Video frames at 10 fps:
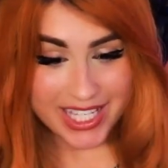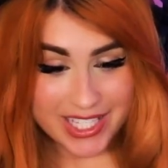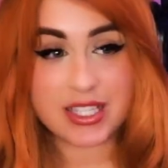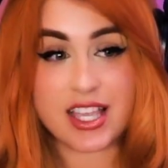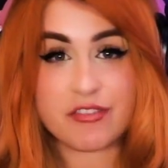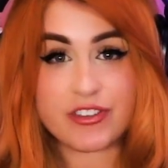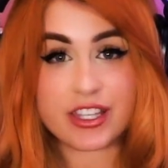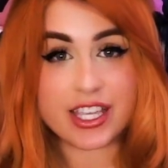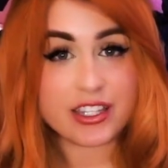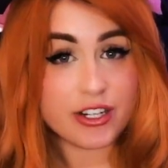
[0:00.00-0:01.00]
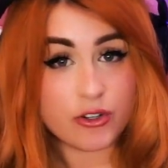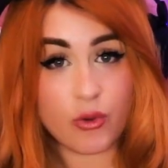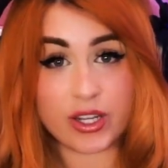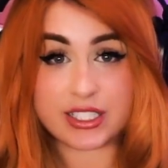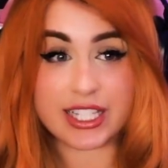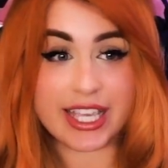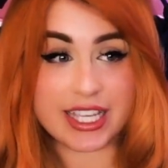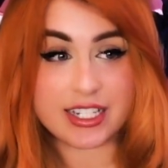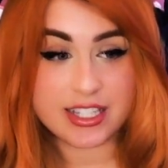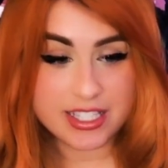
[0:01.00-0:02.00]
because I feel like they're going to
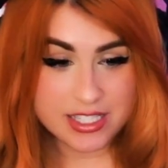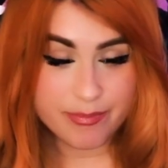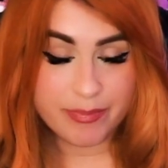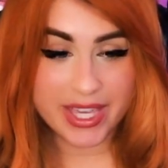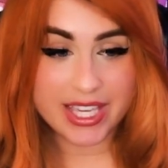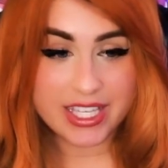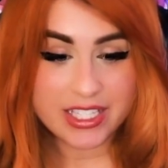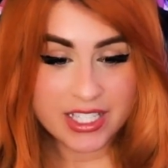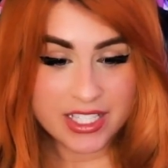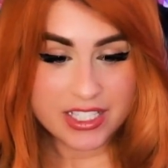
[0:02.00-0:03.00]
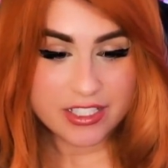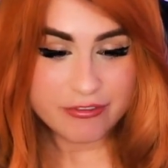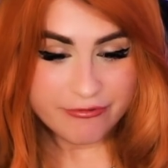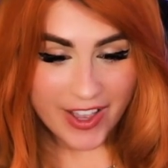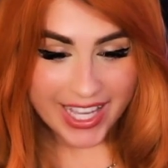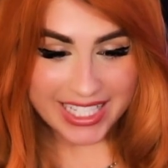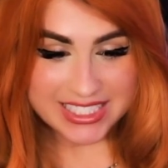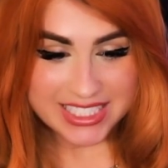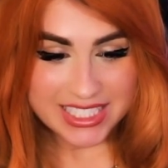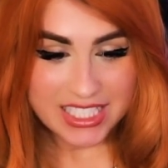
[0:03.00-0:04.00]
get into this big
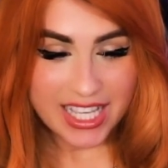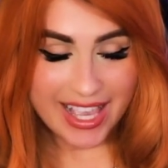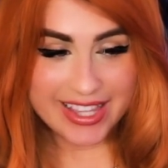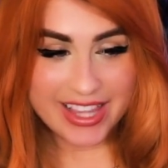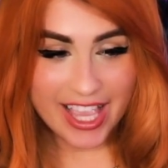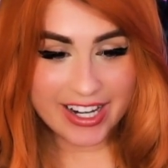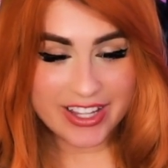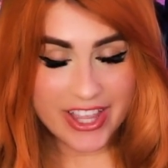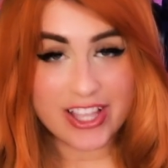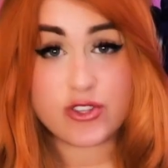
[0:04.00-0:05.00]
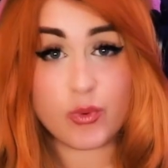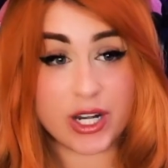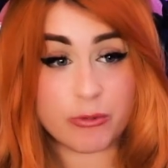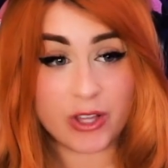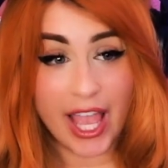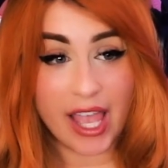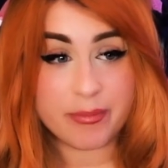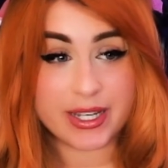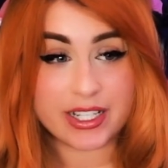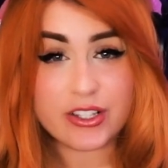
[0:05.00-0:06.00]
fight, and then that's when it will
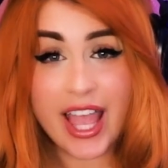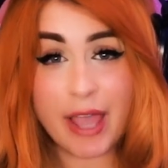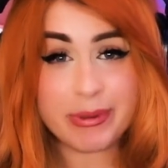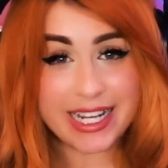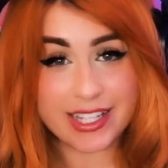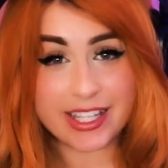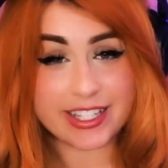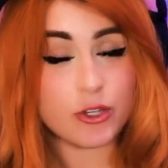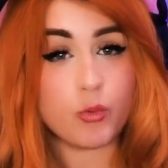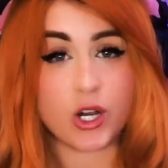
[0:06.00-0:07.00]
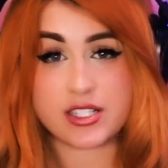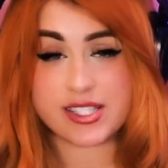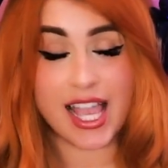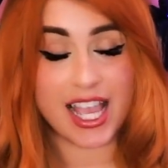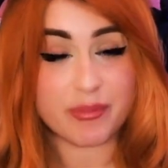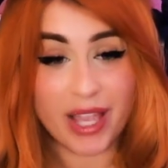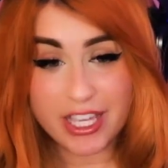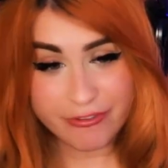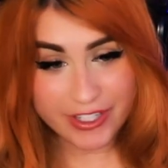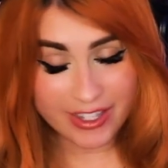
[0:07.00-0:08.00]
happen. It'll happen at like the worst time.
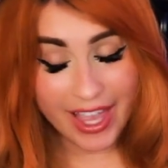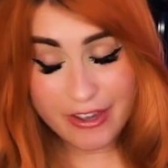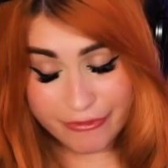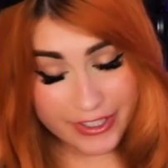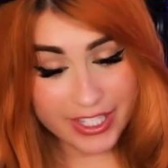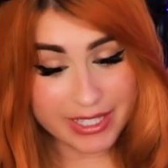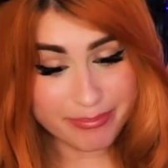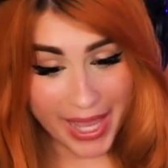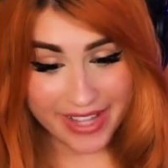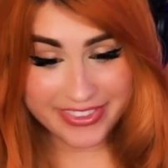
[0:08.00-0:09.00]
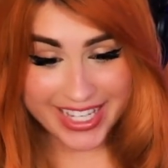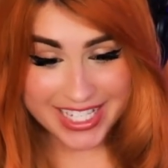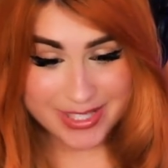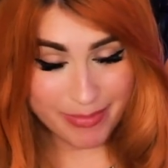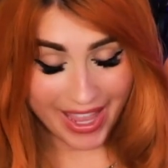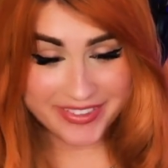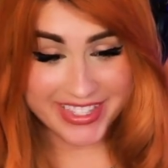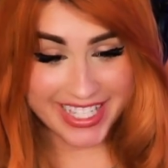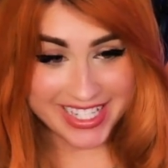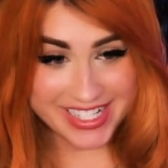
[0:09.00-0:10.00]
I feel it. I feel it. Bad things, bad
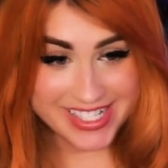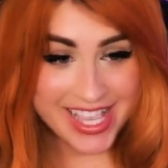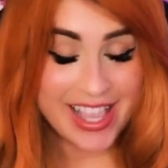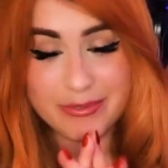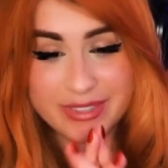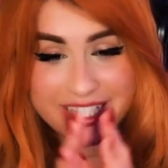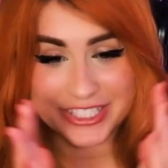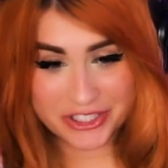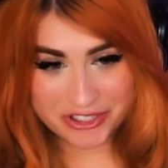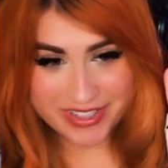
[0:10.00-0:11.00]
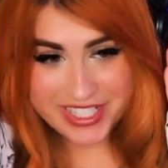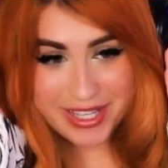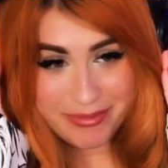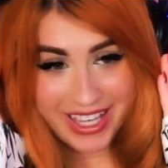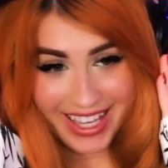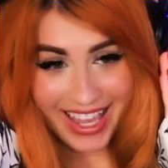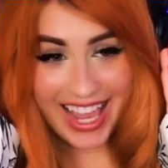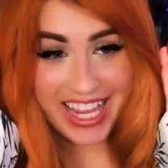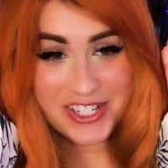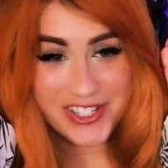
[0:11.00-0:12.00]
things. I'm like nervous. I'm like
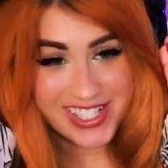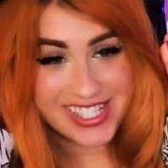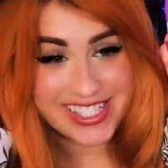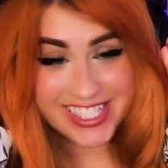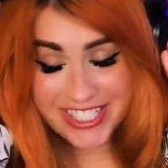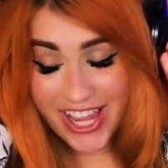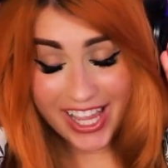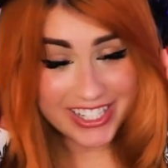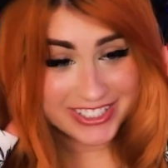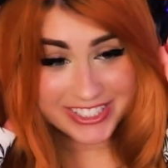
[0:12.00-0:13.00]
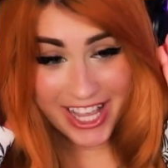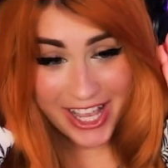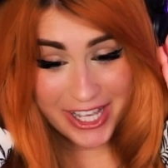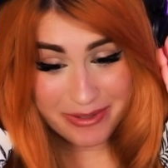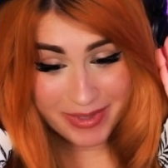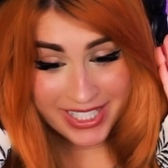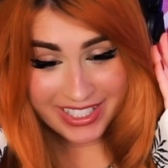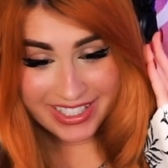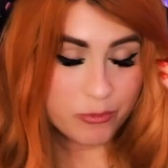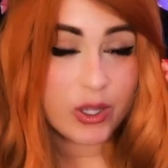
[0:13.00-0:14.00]
anxious this entire time.
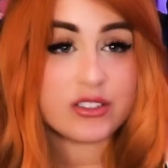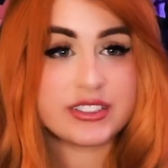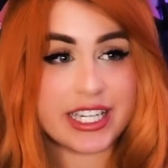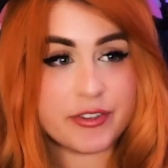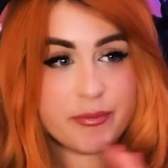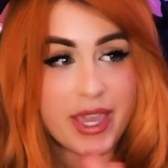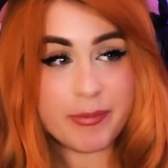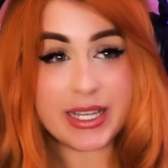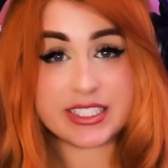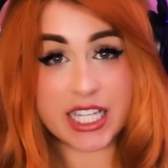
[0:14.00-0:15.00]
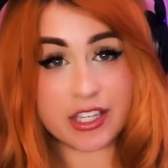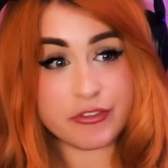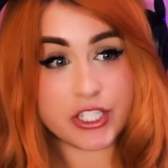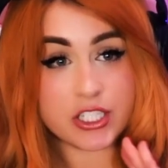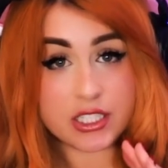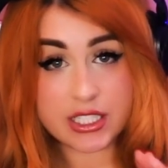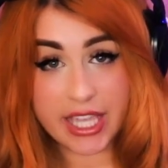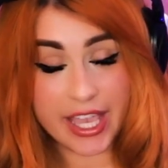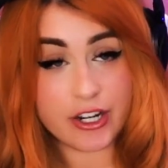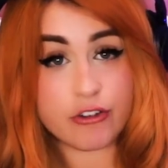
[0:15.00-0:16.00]
Will Dave— maybe David
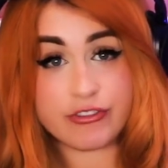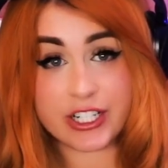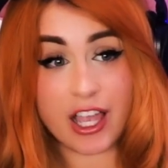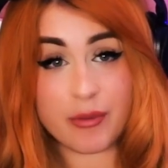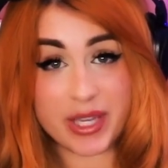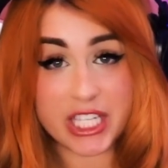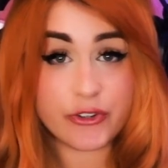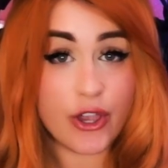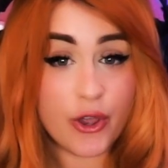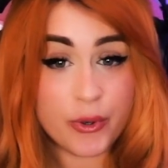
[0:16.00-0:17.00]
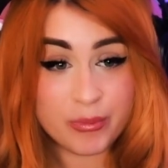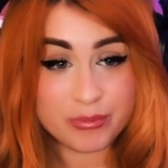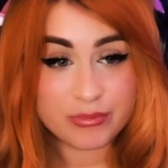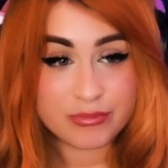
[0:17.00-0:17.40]
can overcome it, you know?